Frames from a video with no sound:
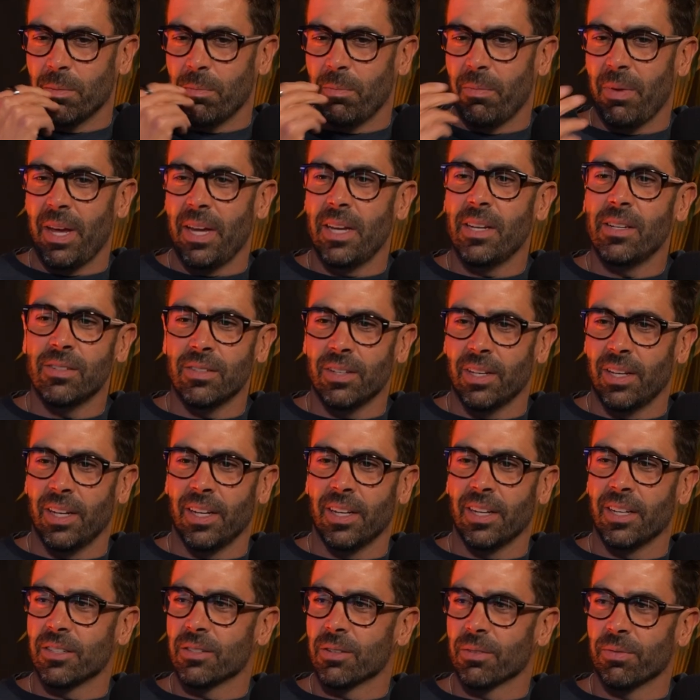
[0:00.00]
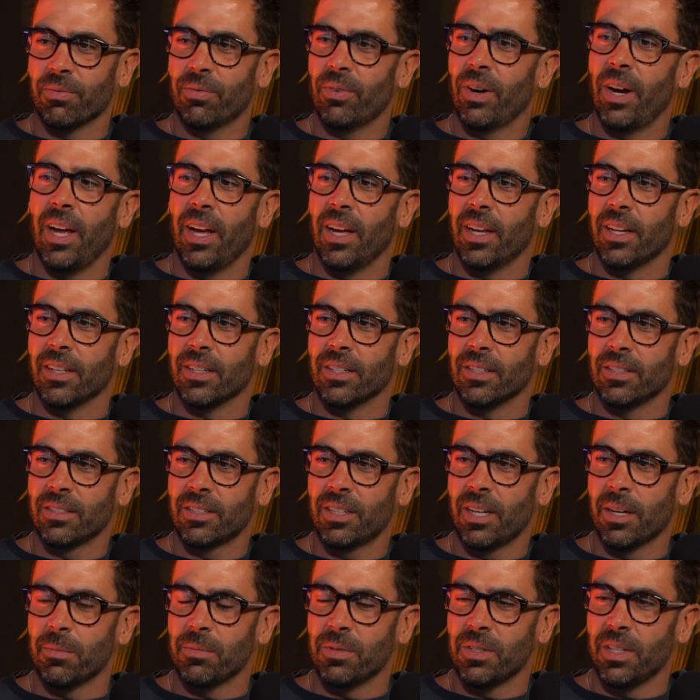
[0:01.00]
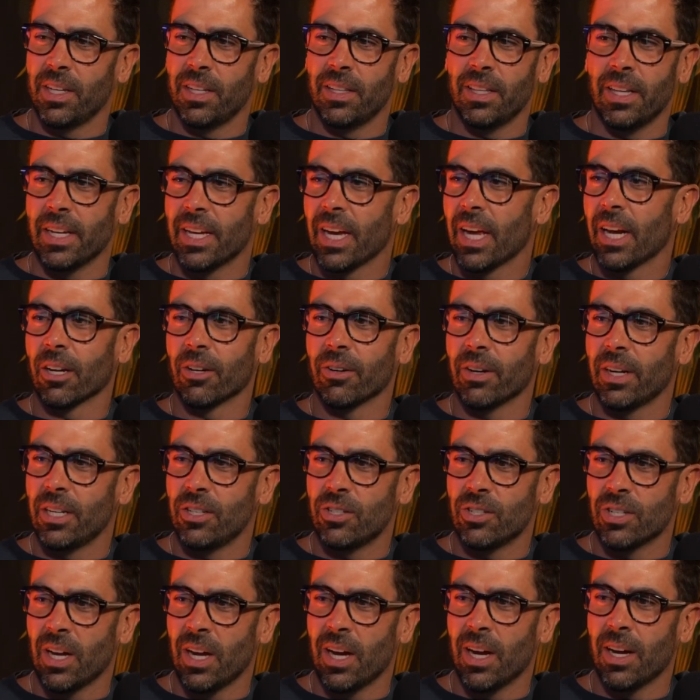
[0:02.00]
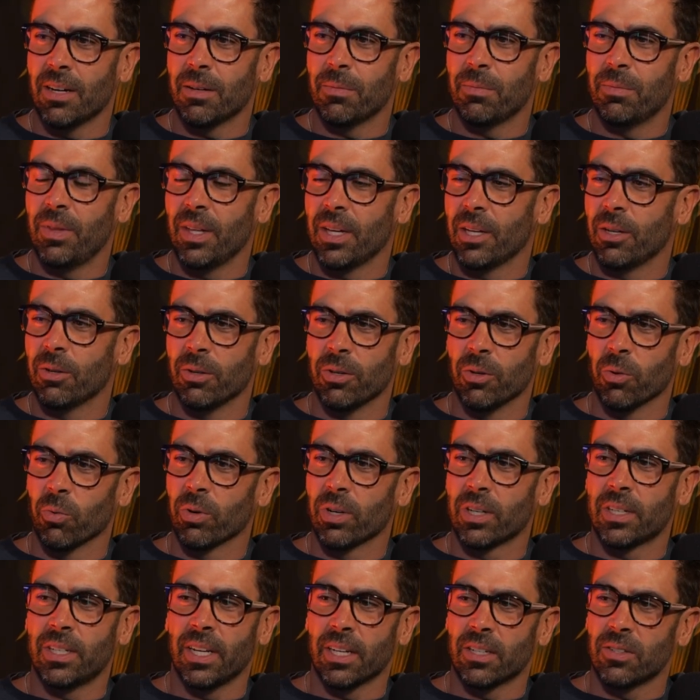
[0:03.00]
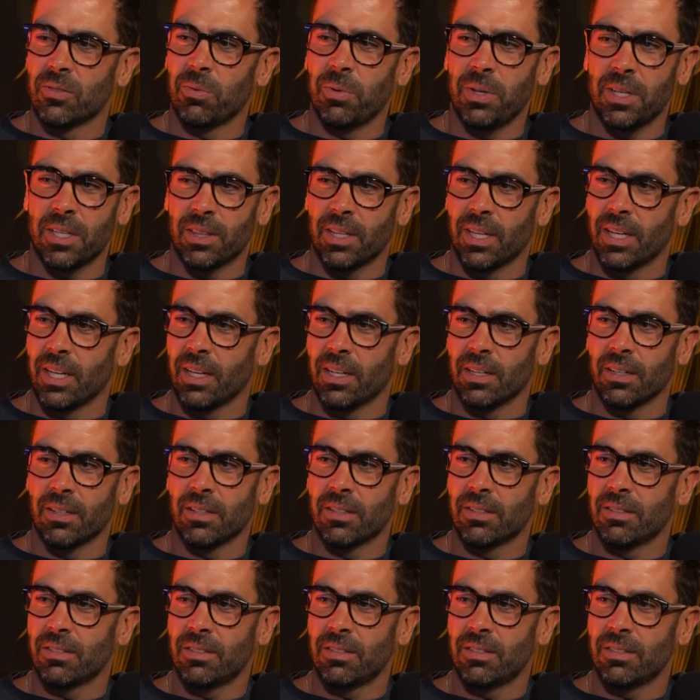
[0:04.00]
amazing as a friend comes in, they got a great job, they go into work next week, they get